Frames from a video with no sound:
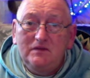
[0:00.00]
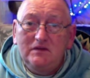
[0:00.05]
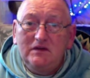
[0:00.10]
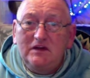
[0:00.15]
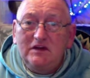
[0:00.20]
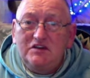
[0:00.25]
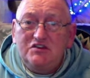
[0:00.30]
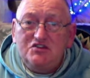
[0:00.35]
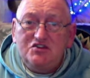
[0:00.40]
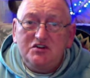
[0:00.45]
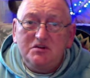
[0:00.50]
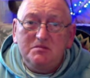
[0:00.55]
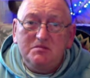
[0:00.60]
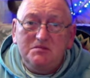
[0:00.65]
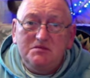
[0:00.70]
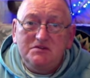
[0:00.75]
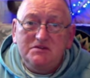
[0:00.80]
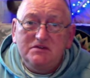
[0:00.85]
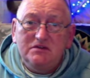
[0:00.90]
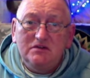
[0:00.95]

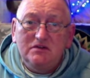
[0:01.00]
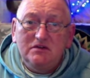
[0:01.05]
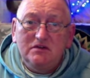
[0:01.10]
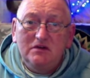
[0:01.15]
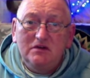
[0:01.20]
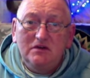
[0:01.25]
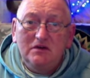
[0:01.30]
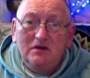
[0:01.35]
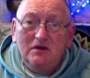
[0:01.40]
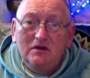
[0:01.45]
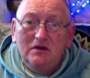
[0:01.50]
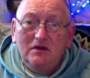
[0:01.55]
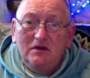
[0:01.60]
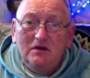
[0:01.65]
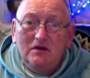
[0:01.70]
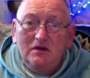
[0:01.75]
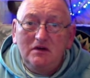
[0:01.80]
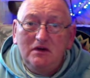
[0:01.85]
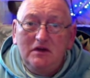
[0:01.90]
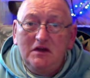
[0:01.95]
Egypt,
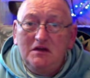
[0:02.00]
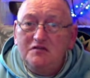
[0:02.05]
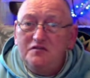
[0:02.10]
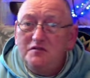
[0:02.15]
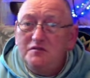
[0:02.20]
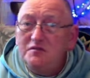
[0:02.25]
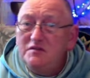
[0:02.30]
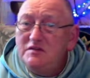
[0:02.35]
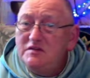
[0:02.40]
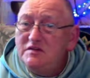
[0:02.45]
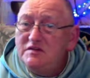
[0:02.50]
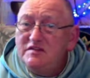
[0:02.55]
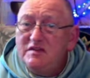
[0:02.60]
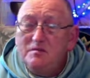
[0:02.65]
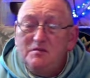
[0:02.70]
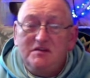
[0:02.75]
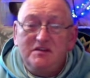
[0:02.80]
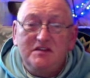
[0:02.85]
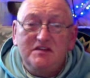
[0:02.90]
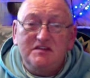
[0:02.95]
even
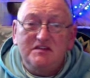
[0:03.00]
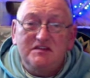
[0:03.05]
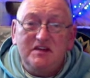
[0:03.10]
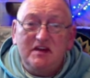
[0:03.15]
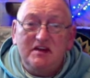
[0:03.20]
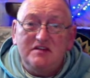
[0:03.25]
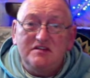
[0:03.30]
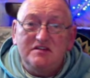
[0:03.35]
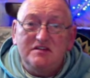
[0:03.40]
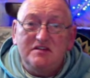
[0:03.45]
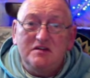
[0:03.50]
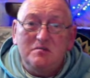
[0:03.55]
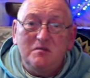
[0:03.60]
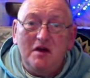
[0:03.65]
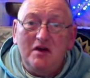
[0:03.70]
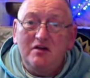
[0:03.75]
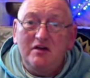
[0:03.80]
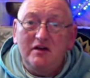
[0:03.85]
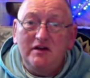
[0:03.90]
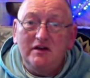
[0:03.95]
some of the states in
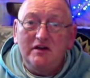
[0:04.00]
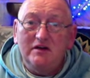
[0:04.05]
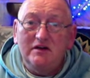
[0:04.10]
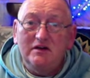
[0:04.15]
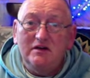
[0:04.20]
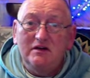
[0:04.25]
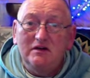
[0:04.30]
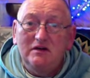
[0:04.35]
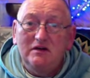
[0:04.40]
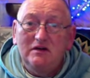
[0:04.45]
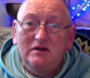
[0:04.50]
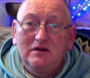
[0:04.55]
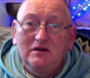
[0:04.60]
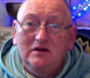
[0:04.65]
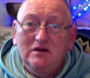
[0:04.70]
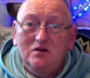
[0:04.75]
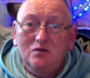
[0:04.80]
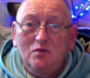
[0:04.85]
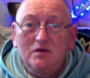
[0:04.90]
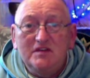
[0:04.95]
America,
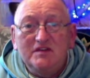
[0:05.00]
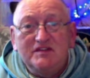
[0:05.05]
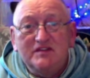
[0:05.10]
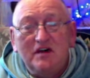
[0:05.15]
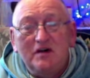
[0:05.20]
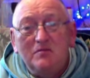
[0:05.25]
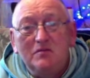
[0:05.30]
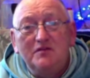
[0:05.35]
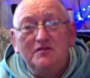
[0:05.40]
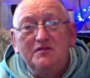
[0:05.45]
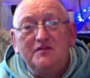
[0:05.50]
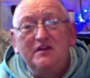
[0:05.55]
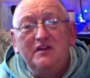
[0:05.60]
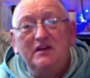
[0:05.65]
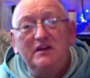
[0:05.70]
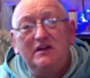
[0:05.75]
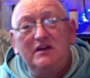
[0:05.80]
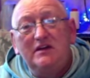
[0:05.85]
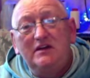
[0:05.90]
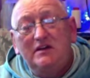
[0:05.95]
where some of
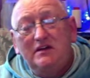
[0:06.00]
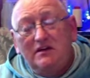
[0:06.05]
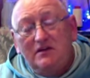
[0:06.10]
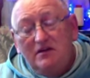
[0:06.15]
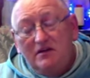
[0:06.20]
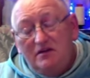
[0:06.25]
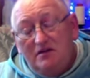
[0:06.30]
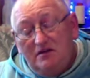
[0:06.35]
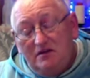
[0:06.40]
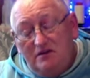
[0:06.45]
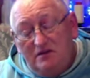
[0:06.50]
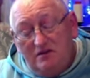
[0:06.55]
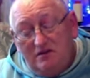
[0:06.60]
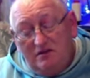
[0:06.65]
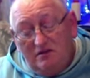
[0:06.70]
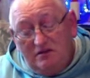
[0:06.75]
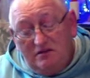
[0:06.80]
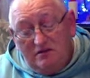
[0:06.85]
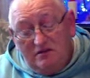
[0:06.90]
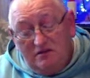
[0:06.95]
the
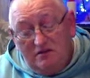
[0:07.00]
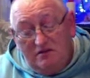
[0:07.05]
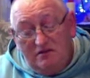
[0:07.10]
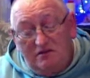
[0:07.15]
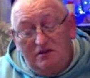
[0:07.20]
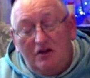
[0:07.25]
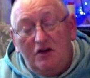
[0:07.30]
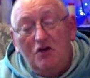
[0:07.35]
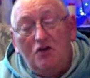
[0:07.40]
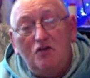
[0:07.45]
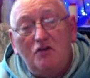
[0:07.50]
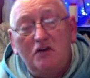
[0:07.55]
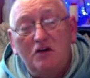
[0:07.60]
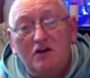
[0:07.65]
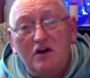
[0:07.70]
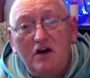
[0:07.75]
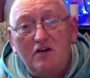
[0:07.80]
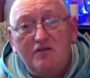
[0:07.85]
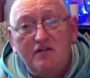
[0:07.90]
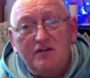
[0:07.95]
the local
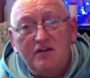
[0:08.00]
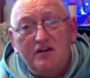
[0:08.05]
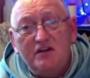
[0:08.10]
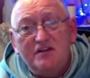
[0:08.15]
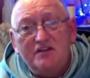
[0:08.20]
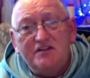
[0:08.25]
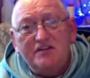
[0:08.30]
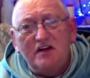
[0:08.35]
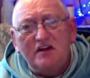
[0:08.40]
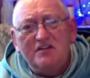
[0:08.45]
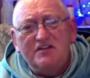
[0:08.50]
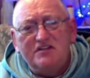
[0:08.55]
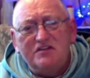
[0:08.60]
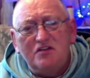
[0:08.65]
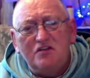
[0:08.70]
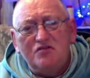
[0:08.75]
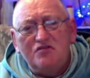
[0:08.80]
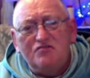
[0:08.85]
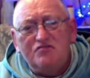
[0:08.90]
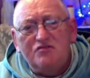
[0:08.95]
governors are
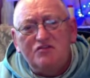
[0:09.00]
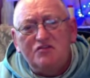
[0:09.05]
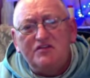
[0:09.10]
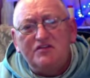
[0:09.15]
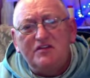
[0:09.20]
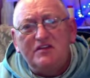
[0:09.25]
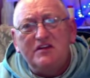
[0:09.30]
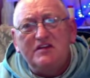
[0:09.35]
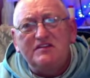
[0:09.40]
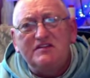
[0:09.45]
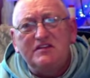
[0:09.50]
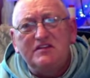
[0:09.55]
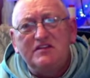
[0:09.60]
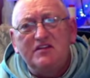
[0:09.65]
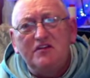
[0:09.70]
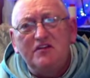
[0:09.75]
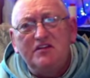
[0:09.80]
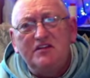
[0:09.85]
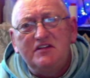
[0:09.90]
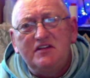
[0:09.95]
so ruthless in
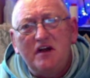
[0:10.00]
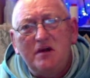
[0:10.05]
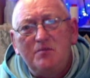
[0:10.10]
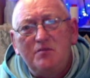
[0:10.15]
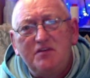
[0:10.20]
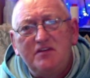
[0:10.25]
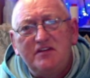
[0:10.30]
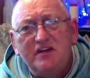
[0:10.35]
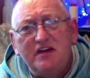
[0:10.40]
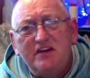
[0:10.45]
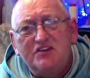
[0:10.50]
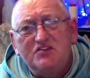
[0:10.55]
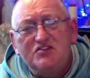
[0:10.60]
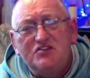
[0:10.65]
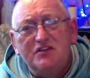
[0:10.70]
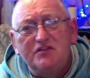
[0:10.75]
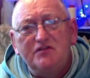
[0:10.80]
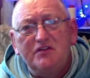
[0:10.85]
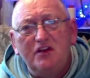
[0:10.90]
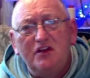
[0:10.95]
their
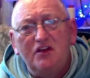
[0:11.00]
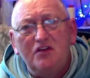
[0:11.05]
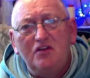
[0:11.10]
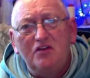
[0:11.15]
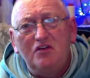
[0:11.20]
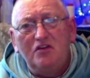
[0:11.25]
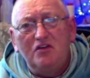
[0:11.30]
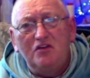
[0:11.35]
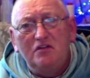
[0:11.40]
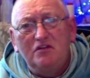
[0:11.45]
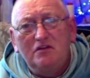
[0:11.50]
interpretation of the law.